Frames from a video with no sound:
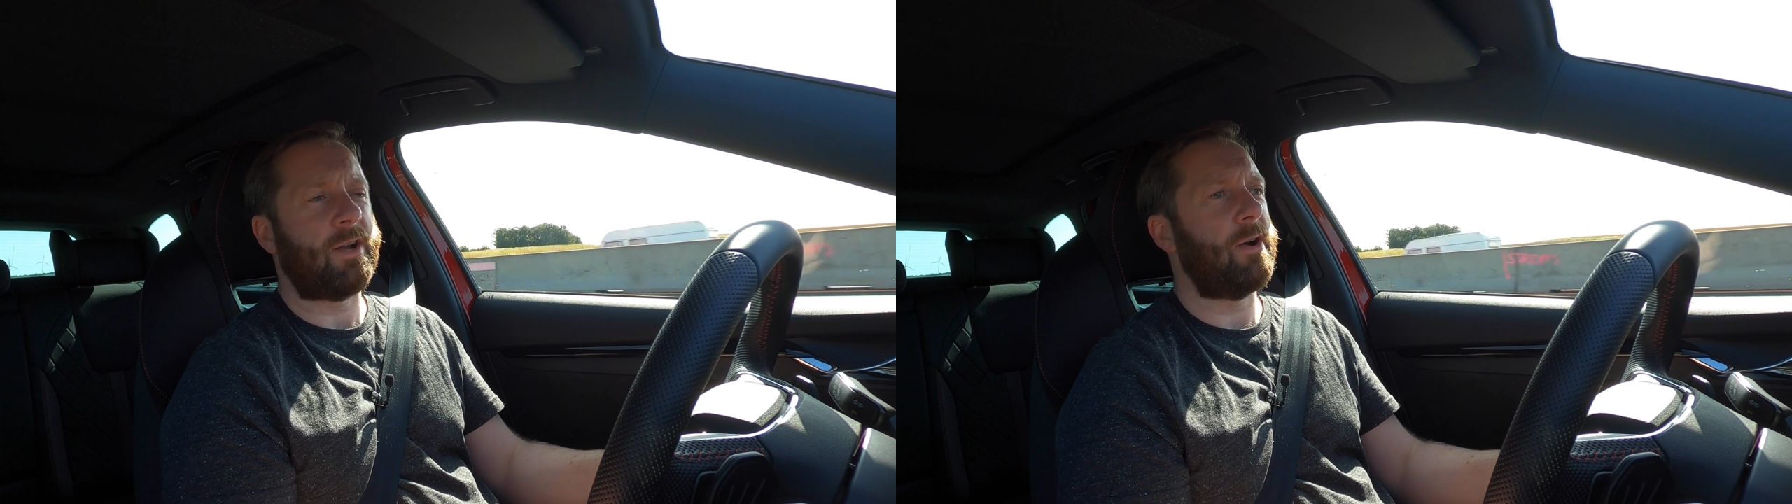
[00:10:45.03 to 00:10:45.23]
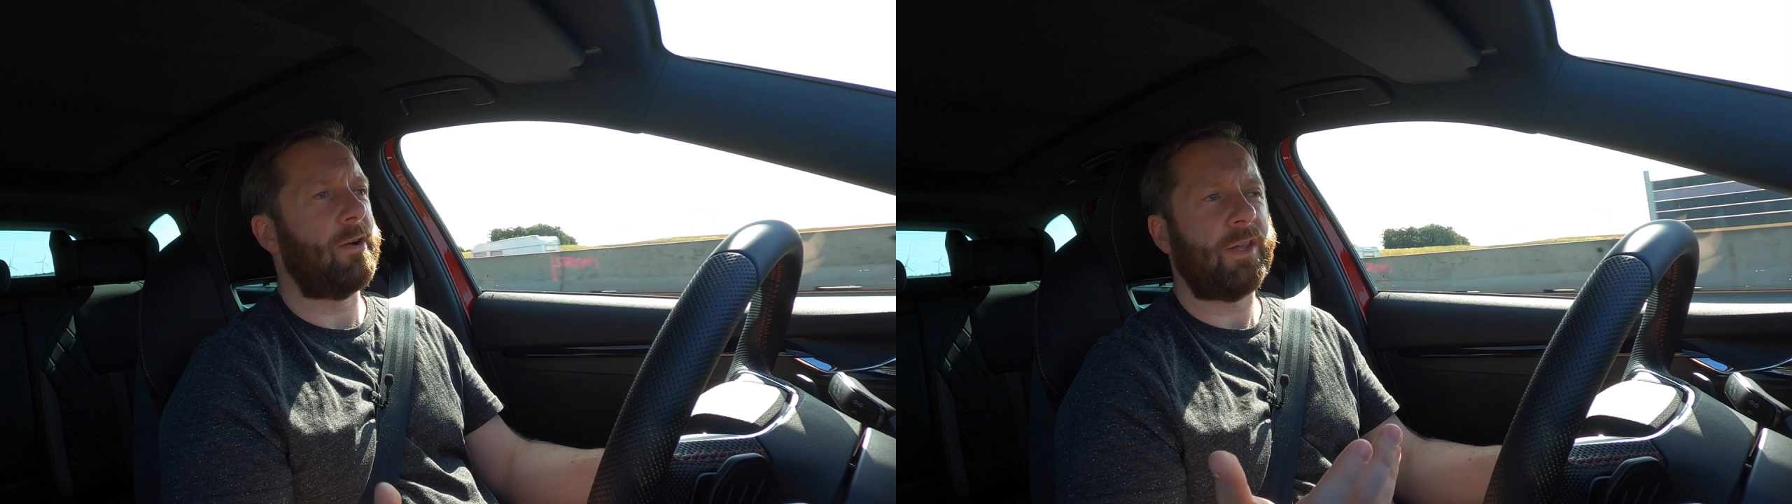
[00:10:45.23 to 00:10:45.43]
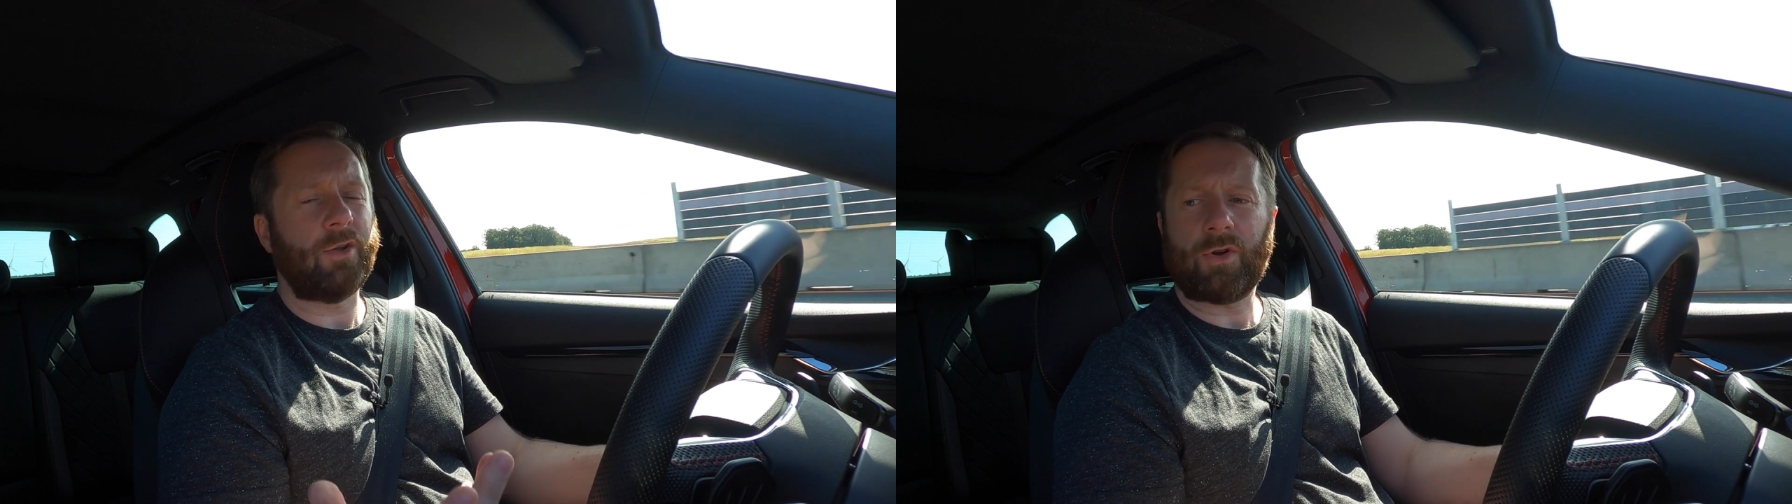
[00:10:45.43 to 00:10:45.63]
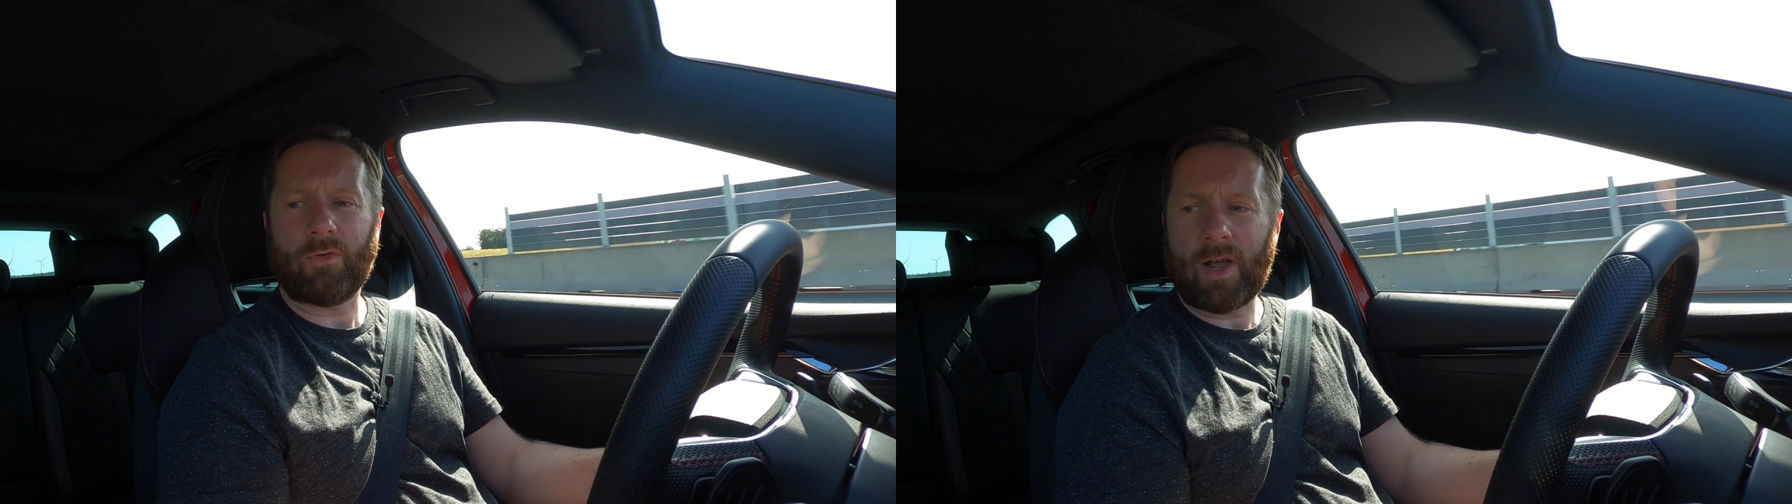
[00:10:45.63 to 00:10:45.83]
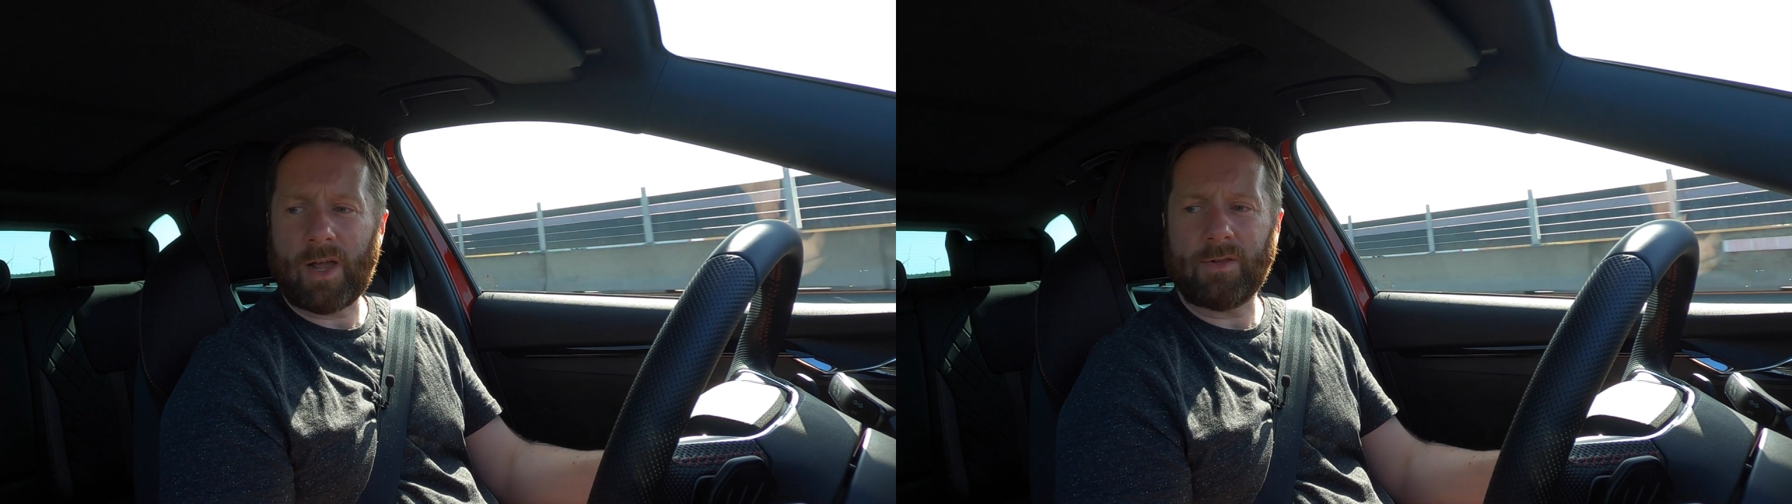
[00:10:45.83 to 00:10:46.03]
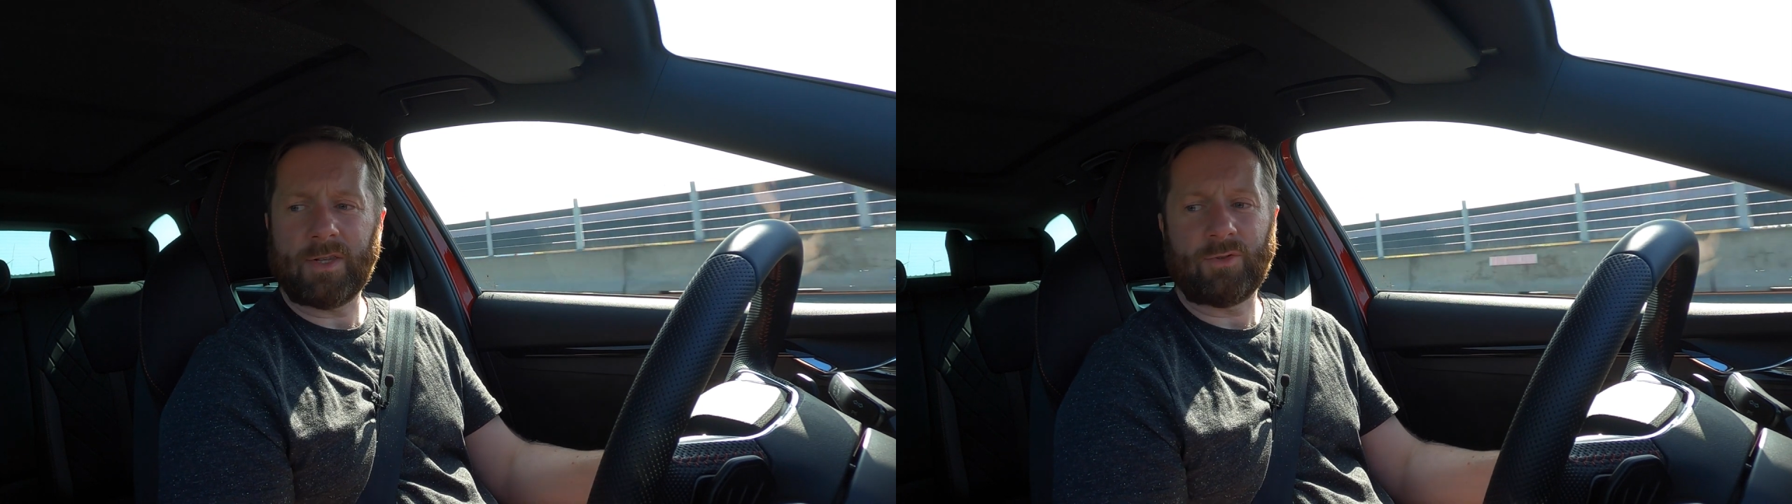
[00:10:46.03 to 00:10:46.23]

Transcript: car and you look around,